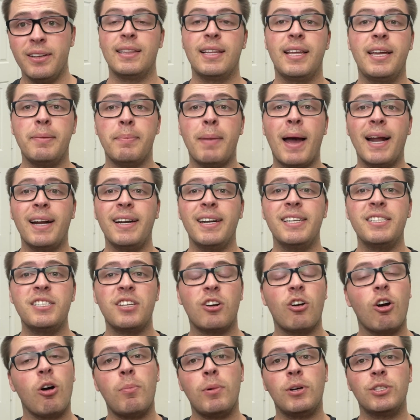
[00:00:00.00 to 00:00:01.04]
Lead magnets are
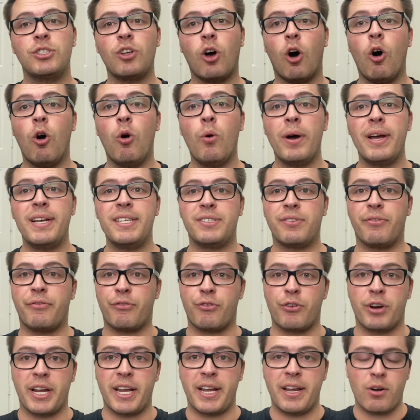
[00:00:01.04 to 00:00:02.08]
almost always
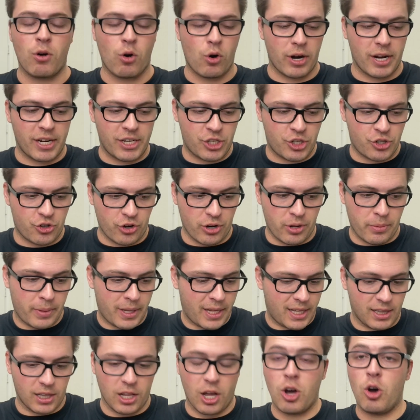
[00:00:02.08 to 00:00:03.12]
free or extremely
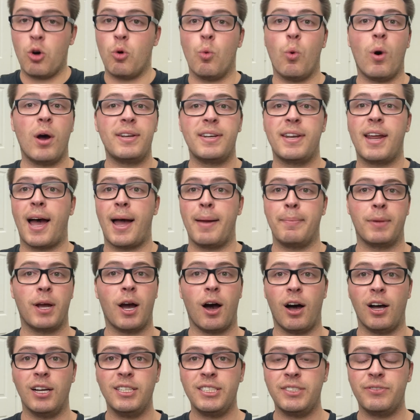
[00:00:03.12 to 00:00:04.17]
low one-time
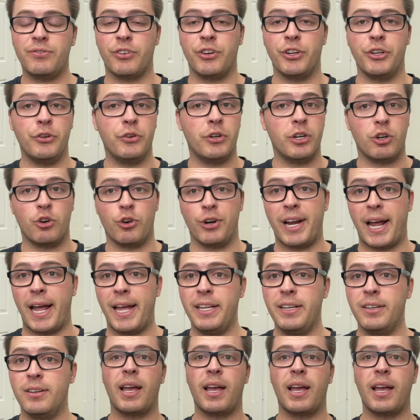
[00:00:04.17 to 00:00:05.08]
costs for you to create.